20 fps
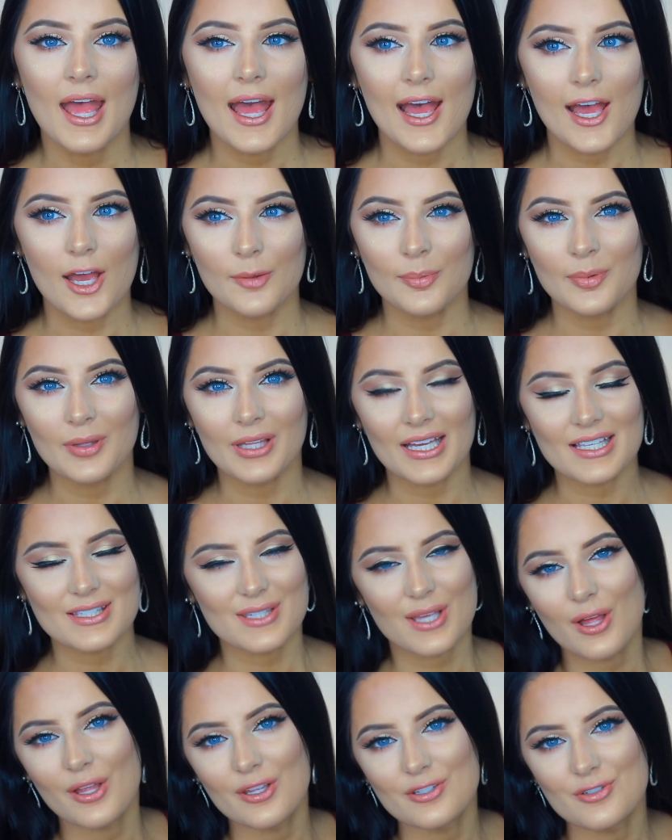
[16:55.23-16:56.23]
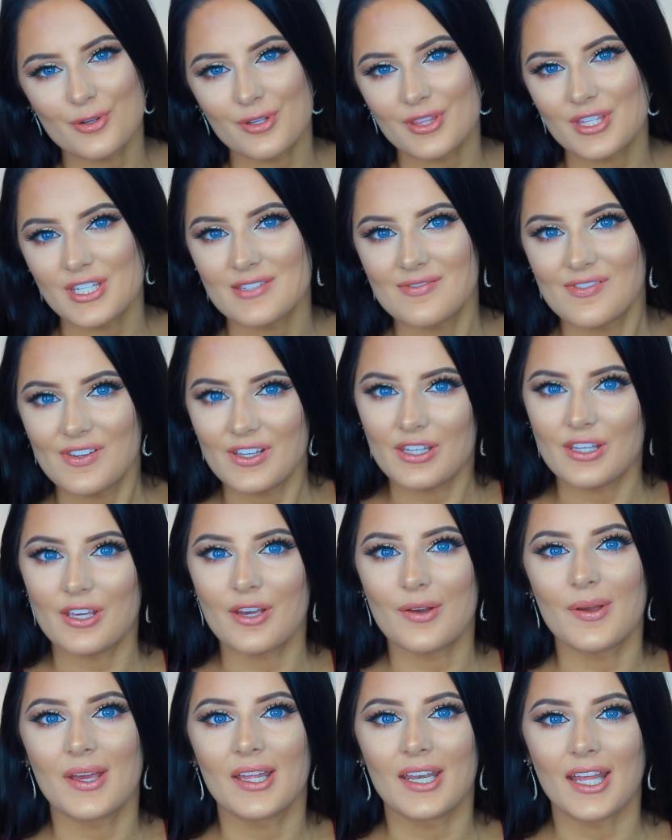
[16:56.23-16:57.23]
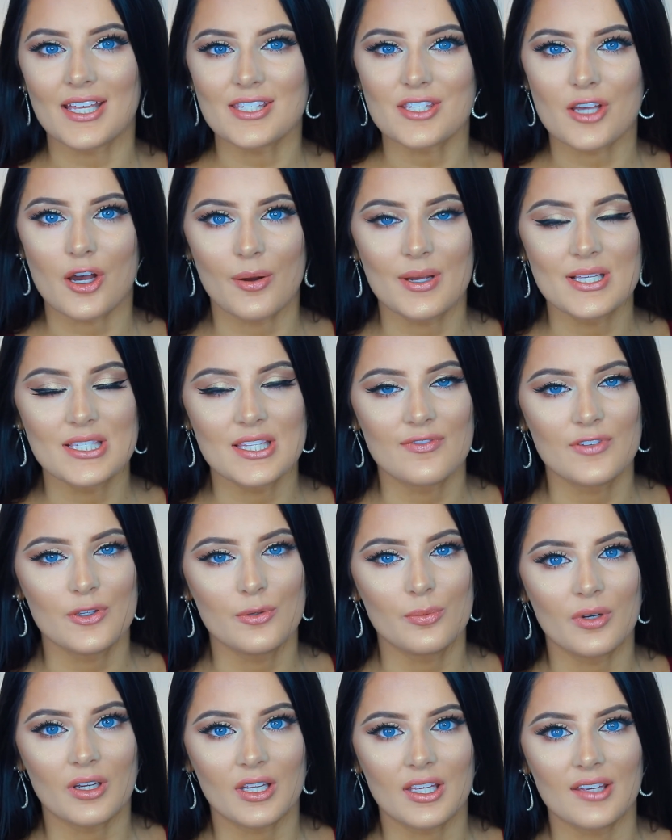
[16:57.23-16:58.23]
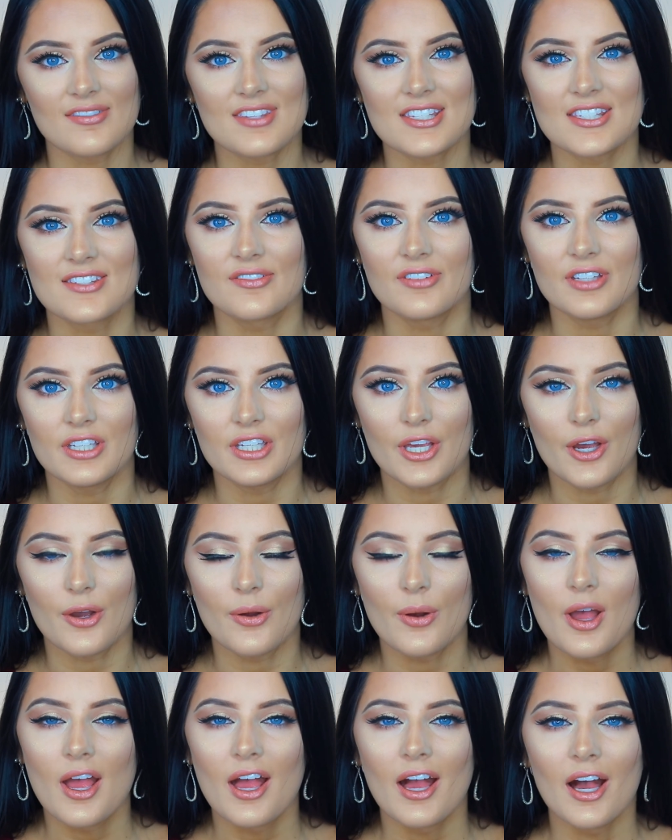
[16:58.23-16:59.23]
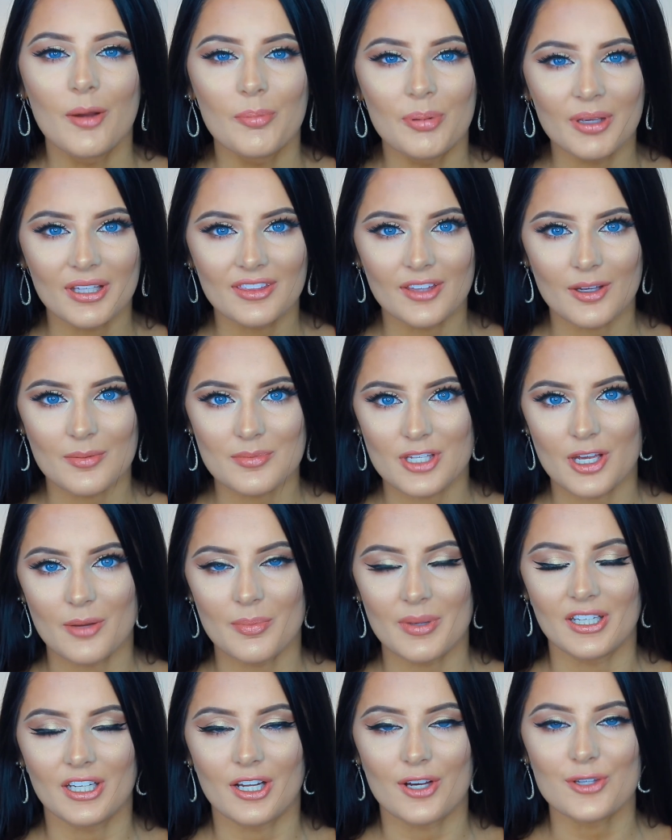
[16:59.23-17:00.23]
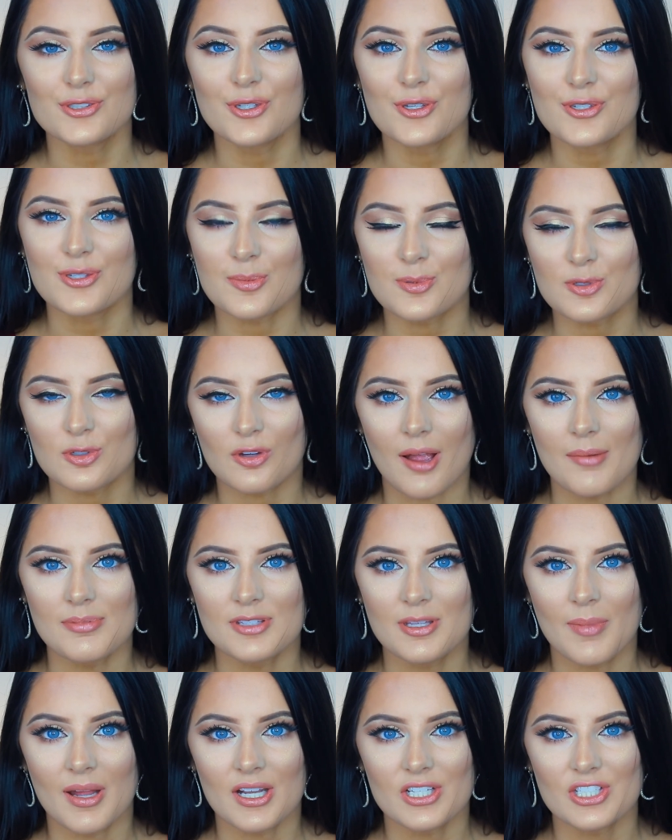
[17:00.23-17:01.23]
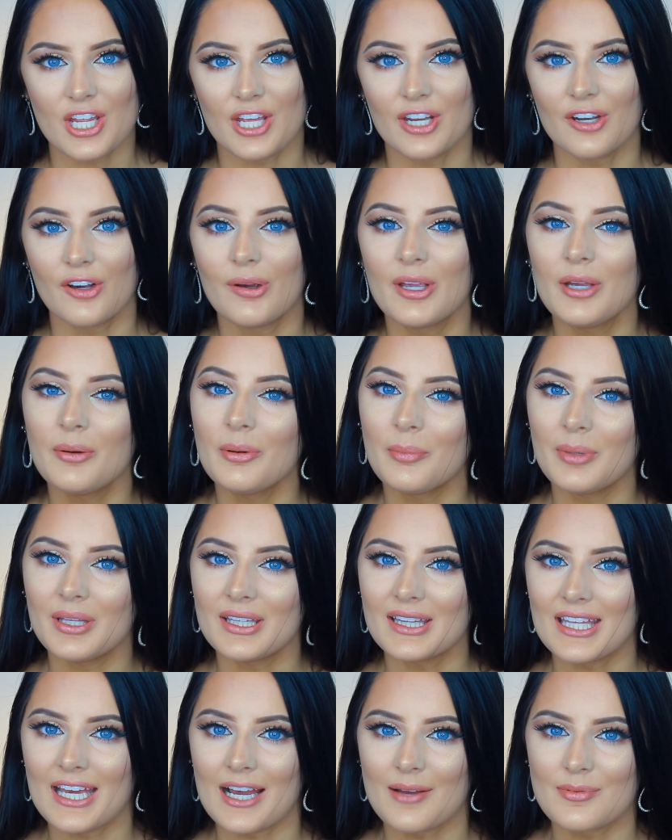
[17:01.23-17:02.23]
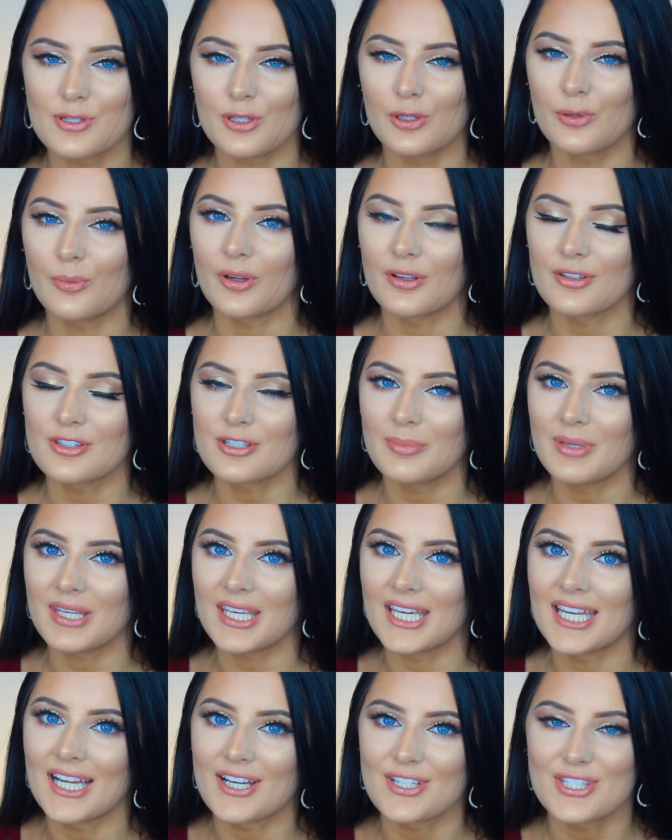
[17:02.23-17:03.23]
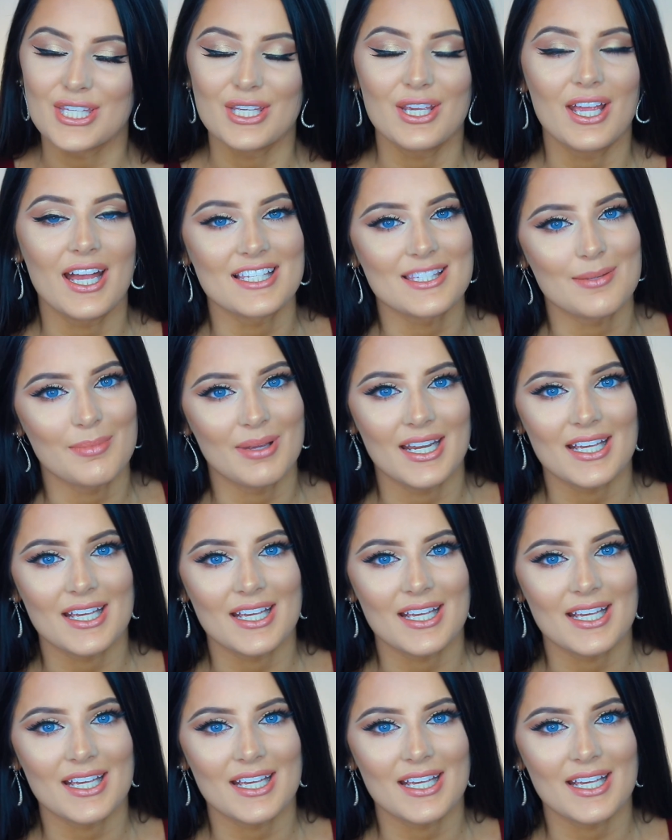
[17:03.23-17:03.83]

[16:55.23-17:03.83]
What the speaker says: I hope you guys all enjoyed this video, and as always, if you would give this video a big thumbs up and also subscribe to my channel, it would mean the absolute world to me, and I'll see you guys in my